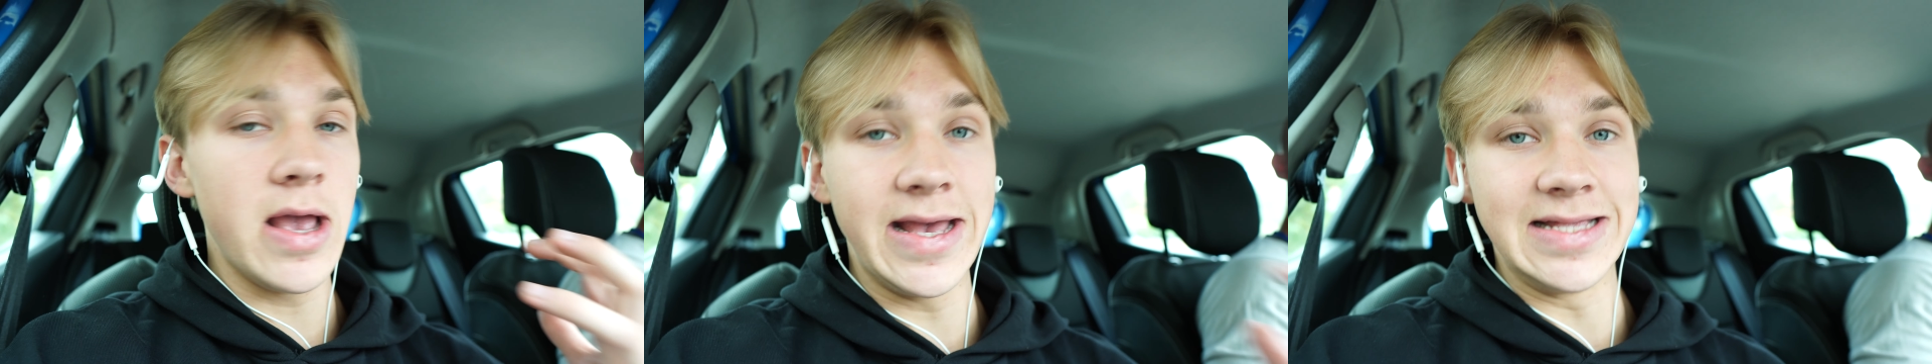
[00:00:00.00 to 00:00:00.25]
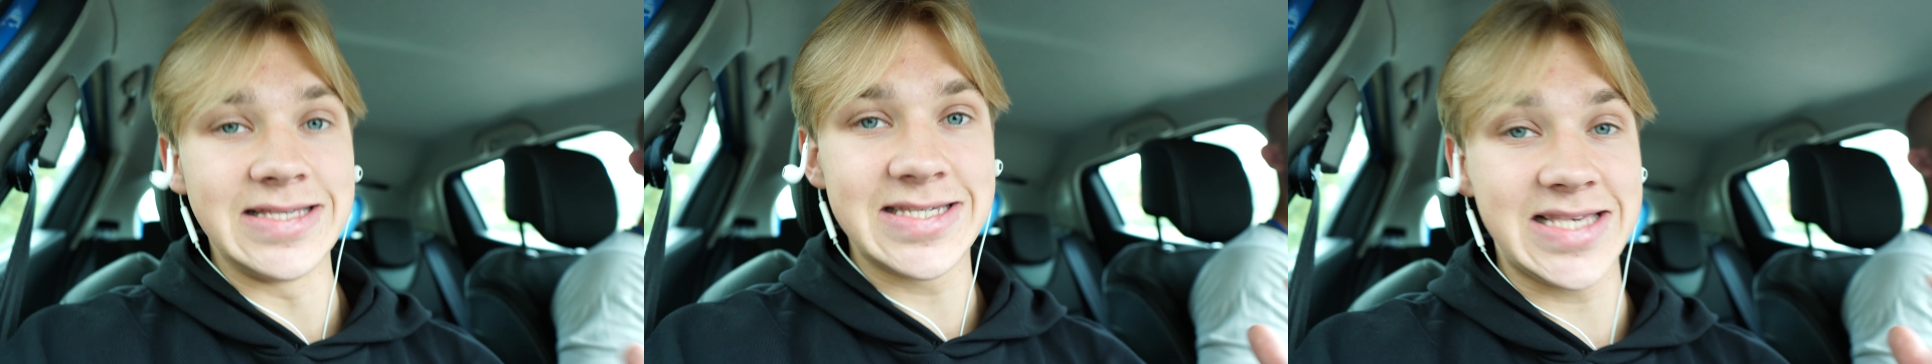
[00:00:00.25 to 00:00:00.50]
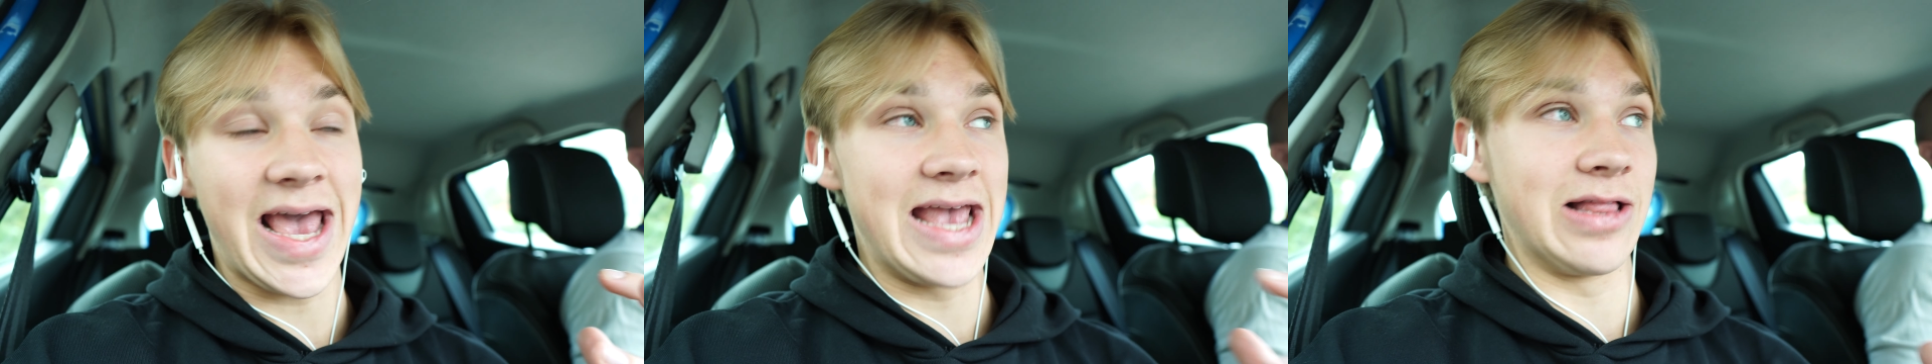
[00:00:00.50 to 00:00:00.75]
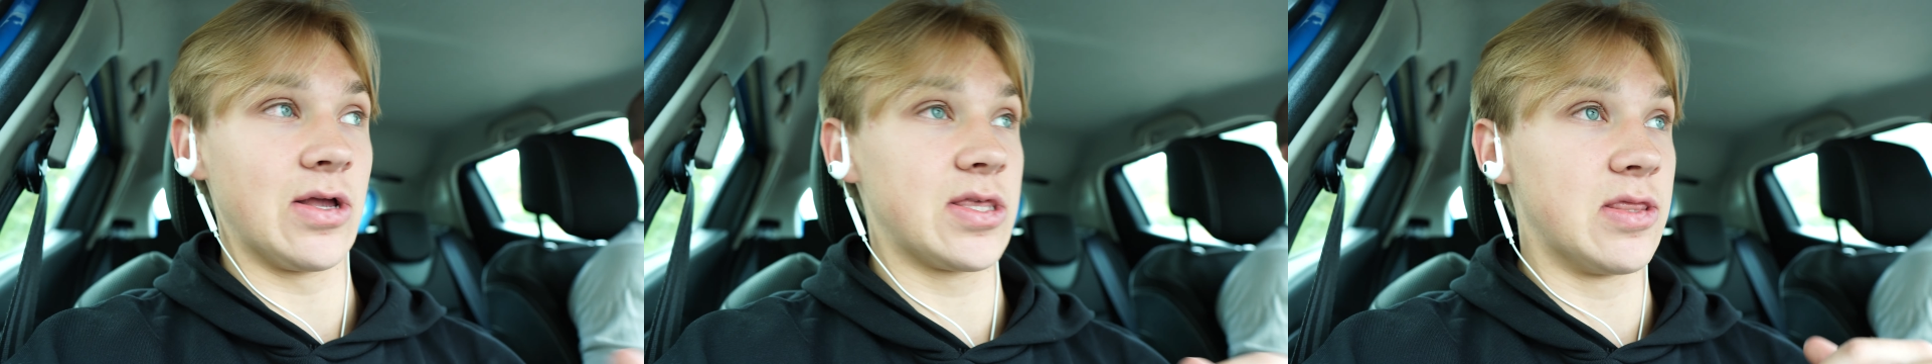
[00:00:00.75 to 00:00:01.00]

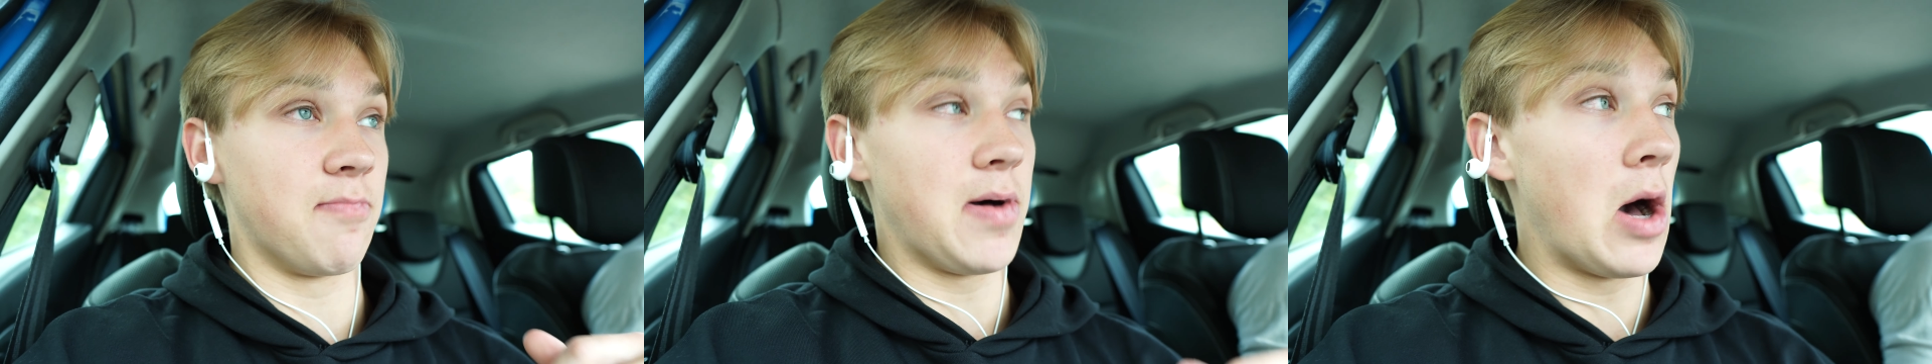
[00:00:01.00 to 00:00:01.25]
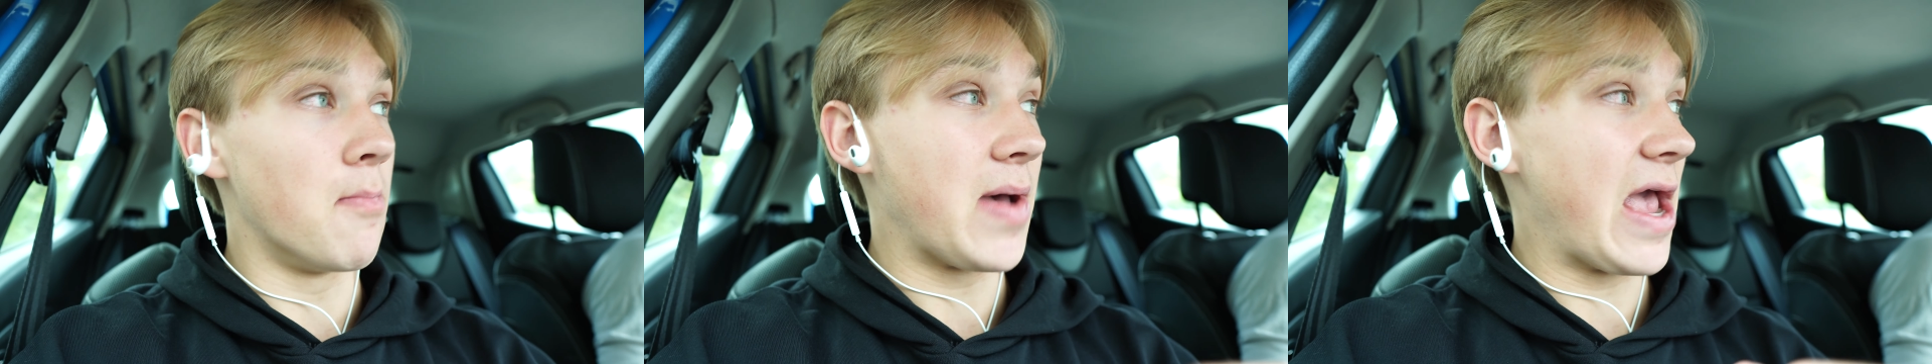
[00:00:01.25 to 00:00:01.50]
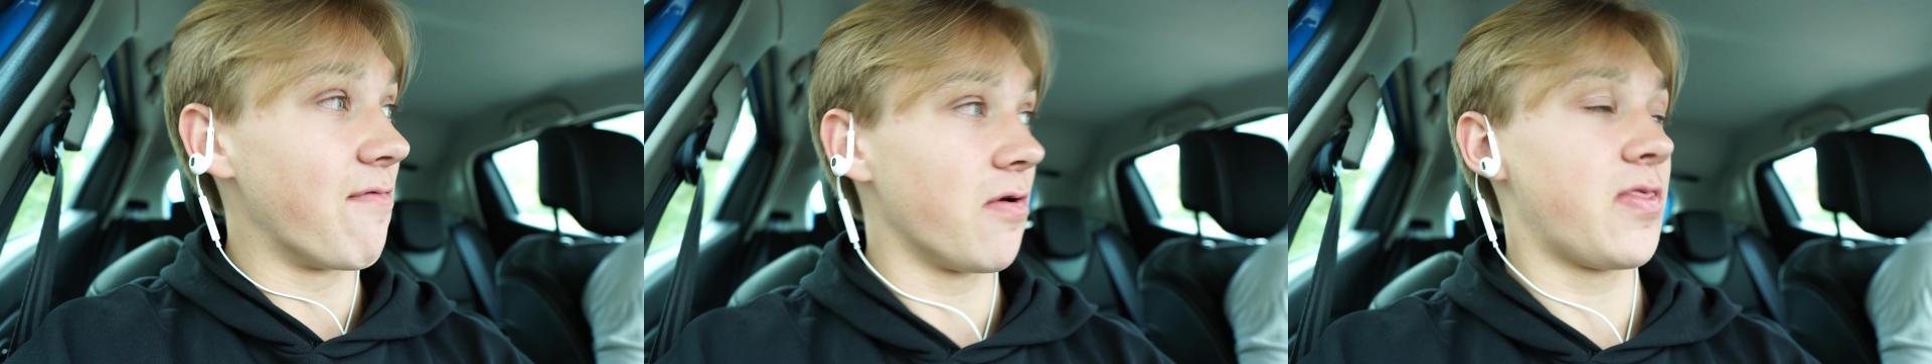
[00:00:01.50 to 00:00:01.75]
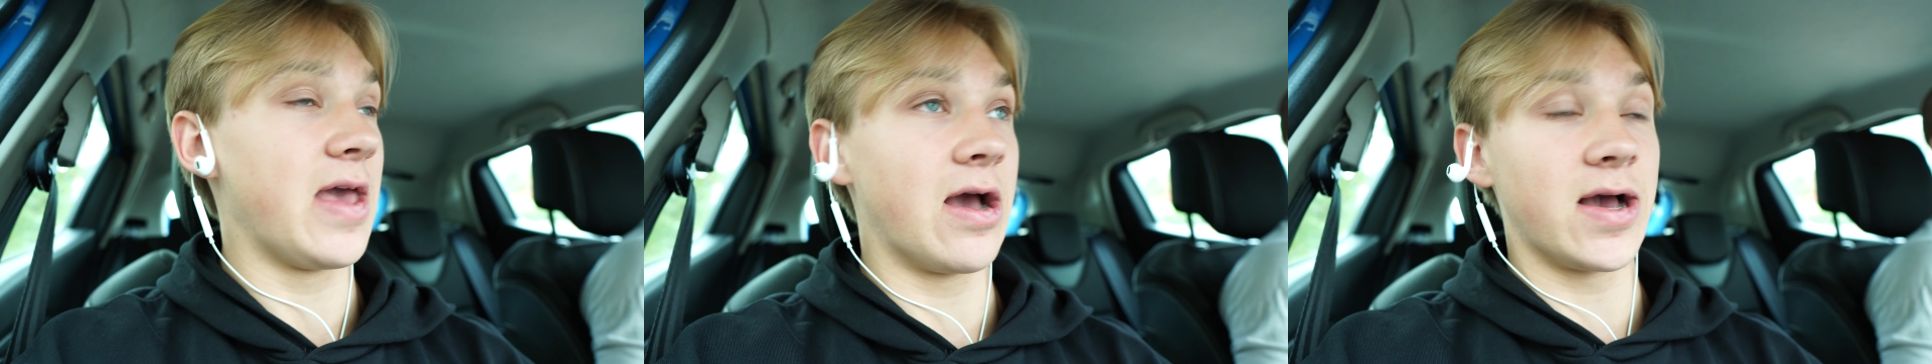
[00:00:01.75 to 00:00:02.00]
insane. Like the pump,
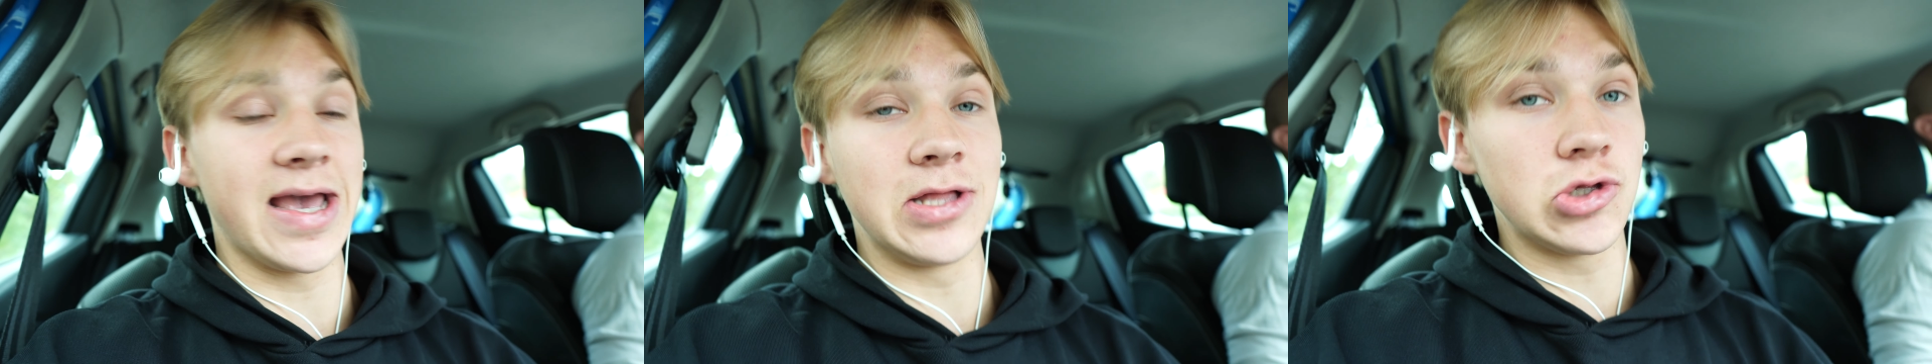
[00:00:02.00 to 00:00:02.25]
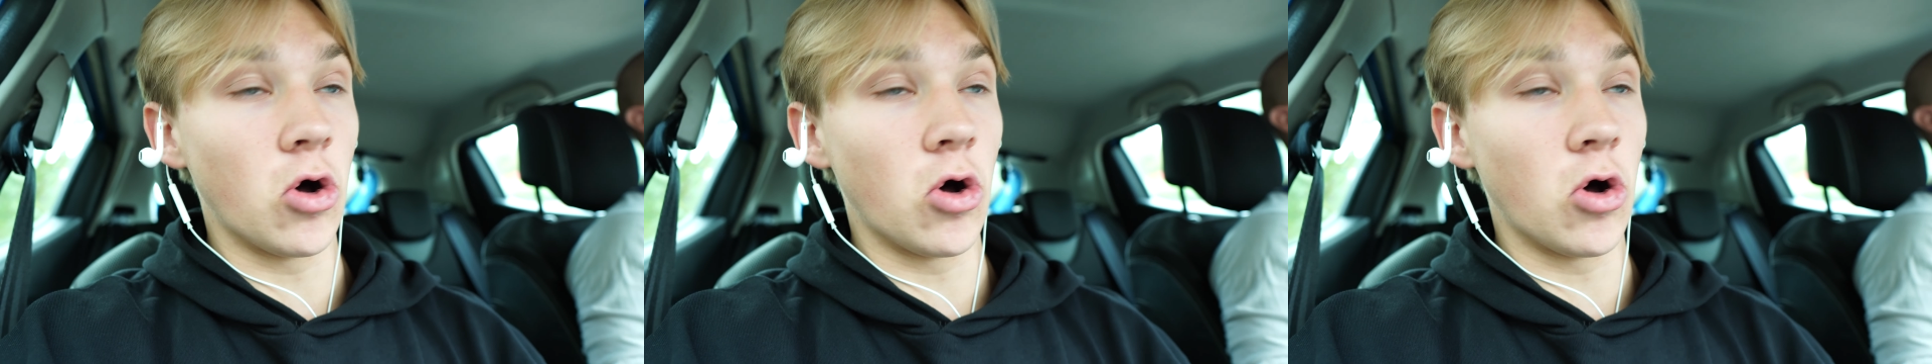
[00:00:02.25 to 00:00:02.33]
everything. I get